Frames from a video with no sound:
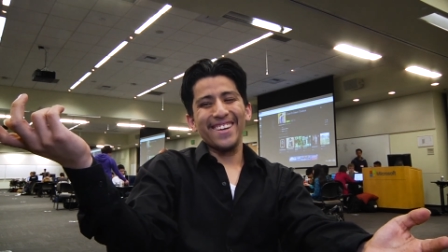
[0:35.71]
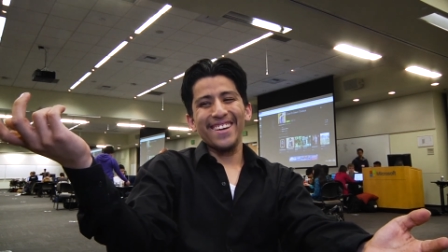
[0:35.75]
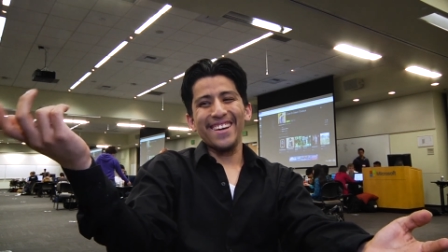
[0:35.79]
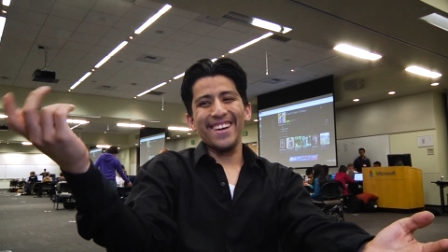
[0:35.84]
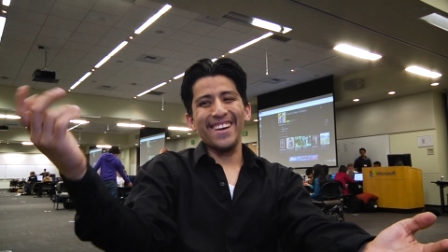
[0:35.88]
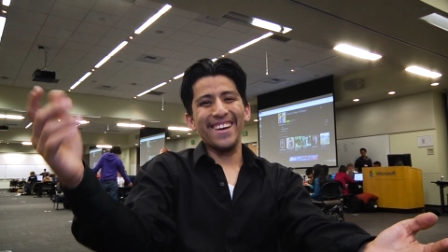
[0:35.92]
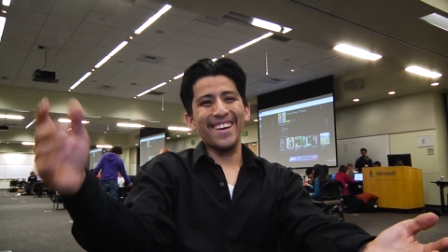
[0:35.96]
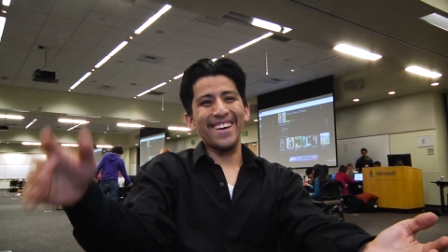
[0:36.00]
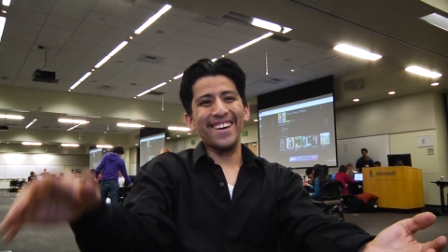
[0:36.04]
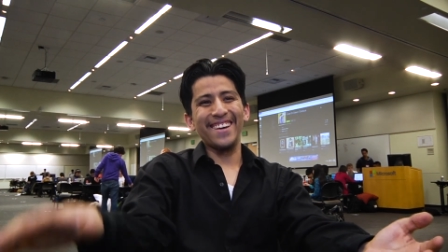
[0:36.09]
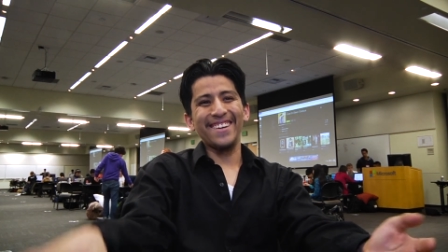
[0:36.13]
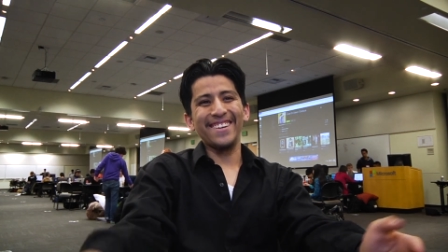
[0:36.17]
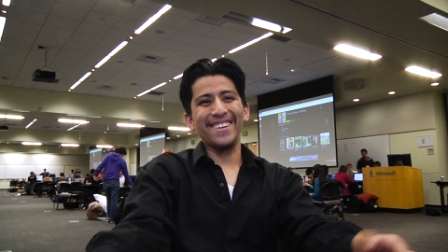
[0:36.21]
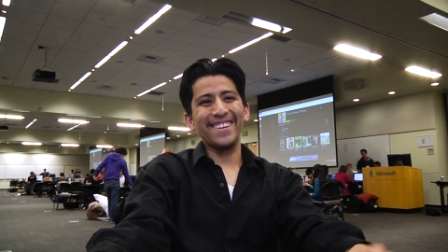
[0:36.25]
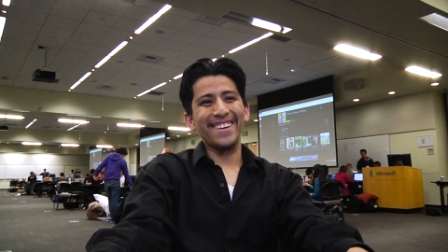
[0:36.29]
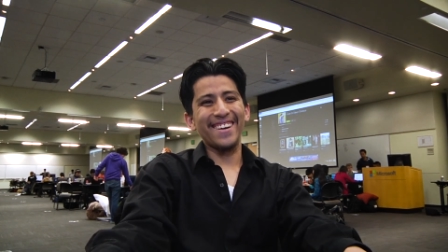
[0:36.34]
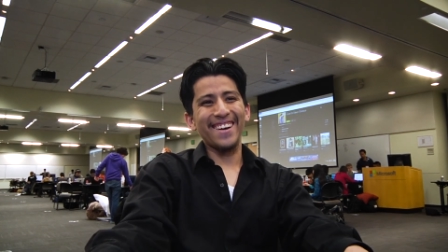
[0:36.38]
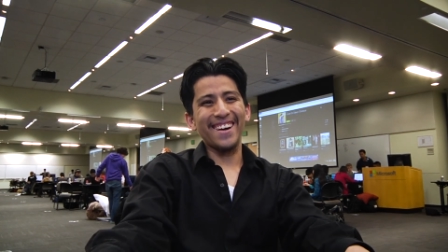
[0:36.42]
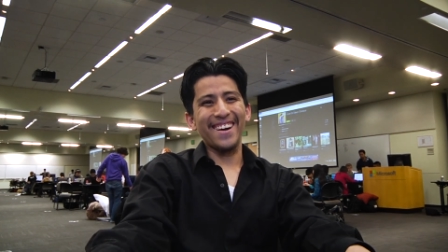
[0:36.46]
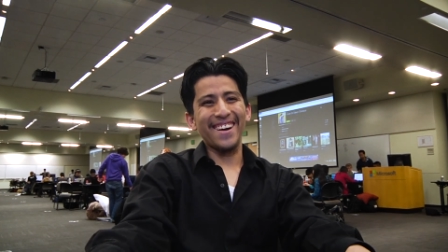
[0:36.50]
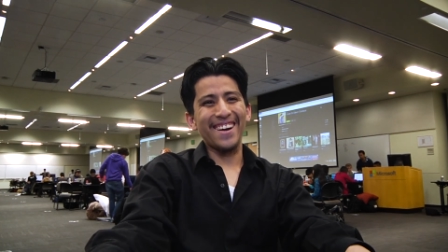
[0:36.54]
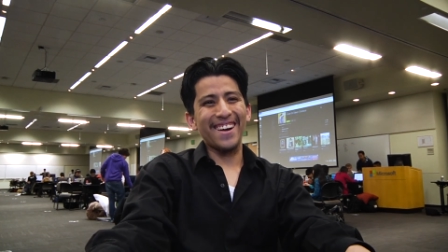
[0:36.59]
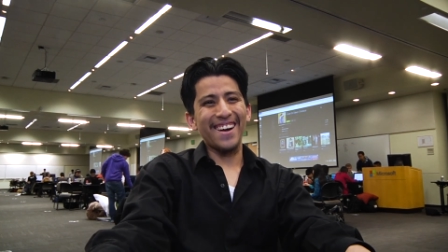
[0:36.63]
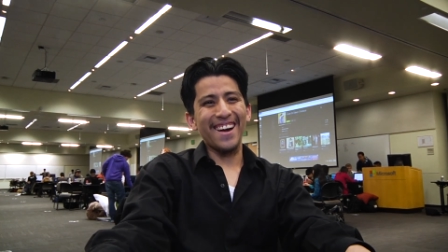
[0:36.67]
And
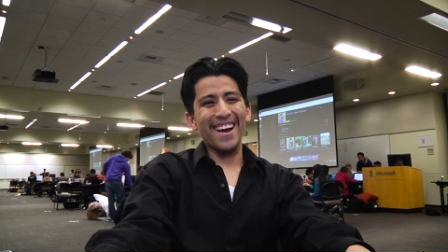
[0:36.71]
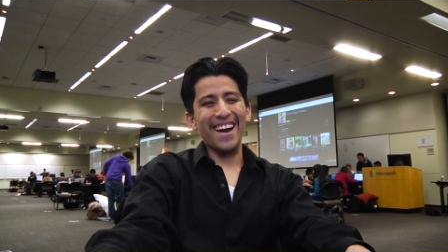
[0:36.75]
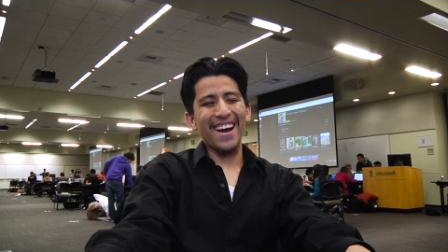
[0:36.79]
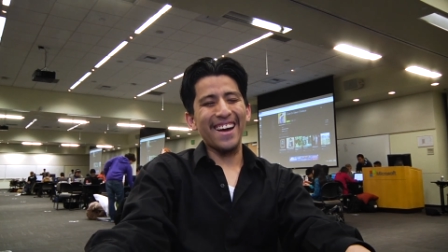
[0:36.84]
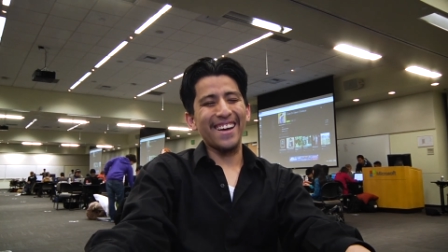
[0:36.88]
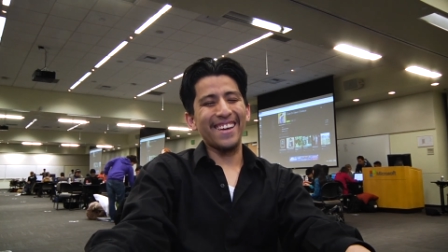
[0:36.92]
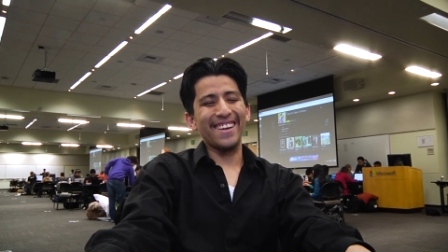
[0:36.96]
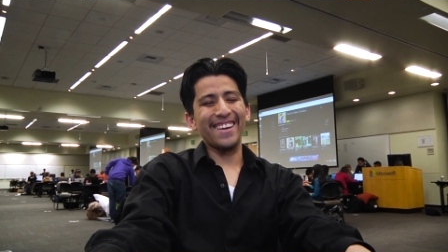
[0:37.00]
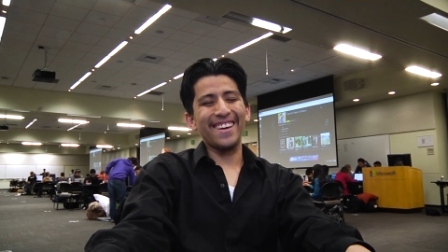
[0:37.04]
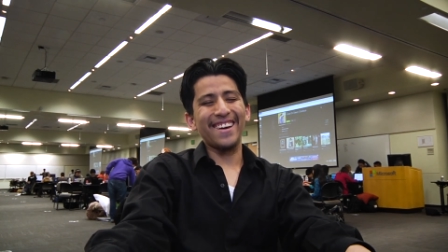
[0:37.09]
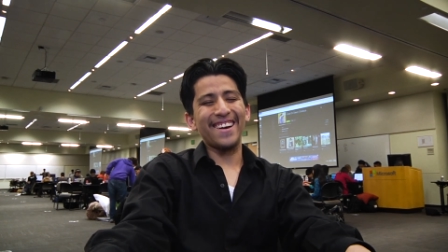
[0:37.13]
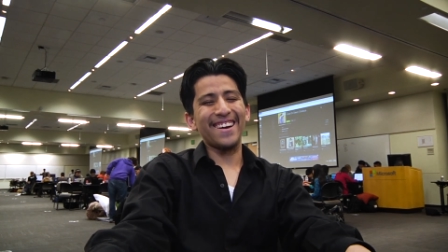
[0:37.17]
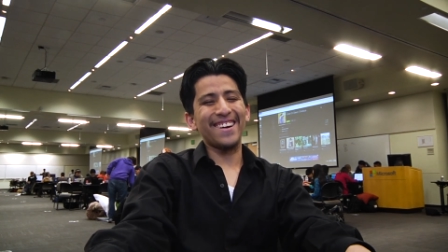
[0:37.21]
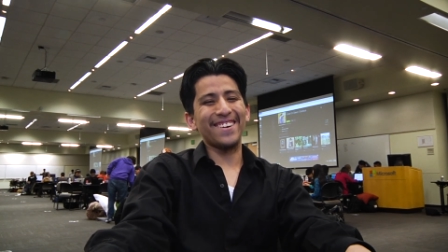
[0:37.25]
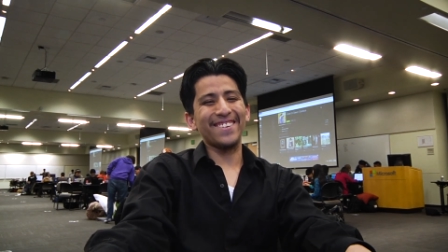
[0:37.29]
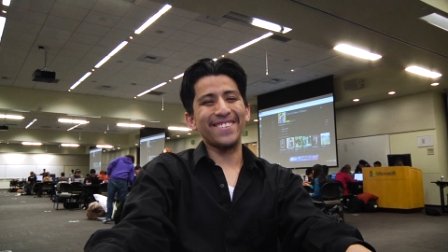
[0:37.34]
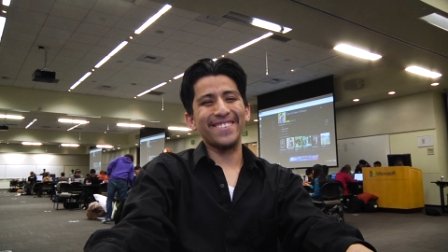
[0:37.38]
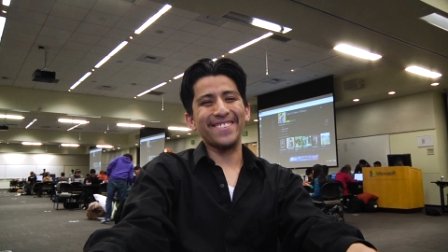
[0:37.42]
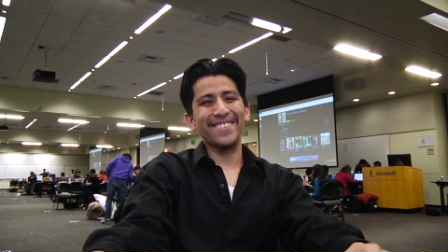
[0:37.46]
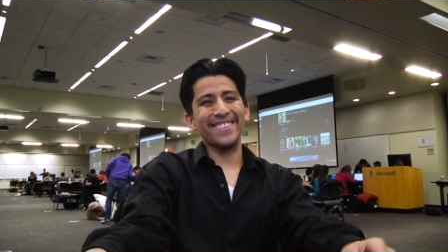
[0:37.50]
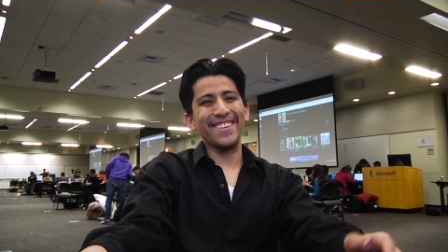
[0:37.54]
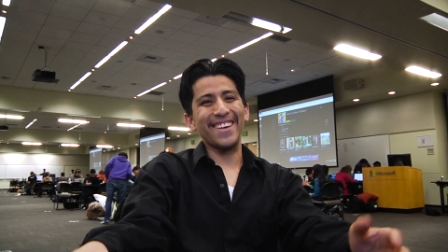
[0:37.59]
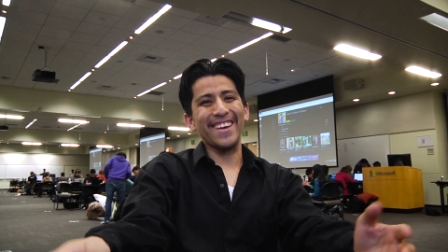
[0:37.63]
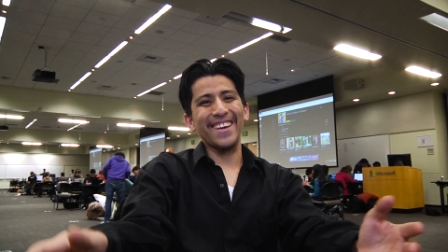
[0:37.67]
I
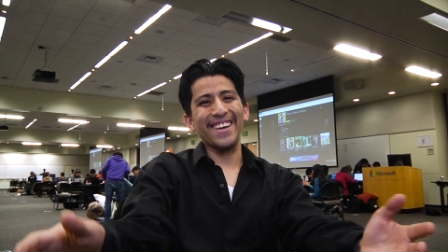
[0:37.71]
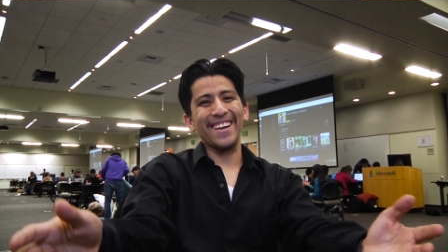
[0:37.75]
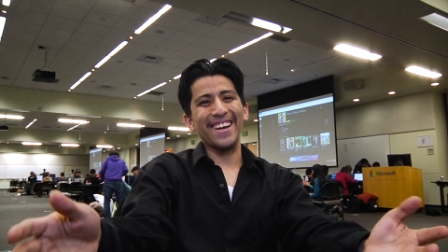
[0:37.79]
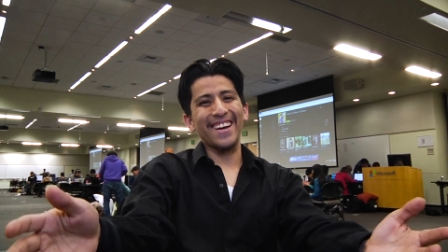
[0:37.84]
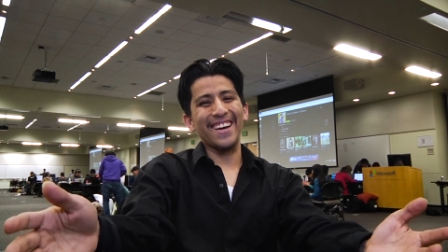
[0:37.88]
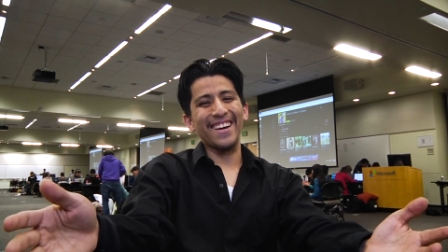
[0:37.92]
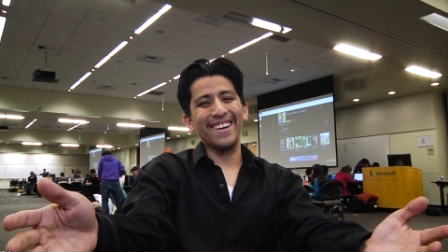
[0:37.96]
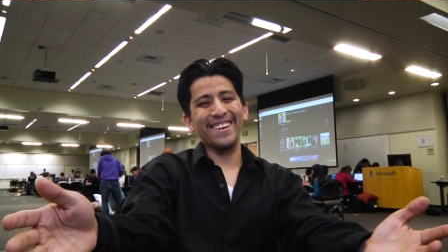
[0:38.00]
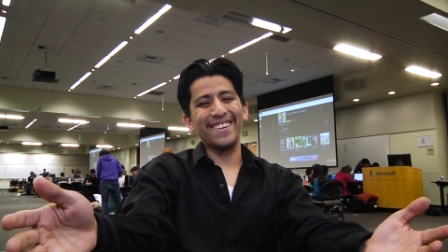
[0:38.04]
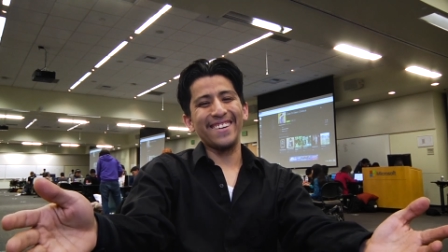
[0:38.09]
was like,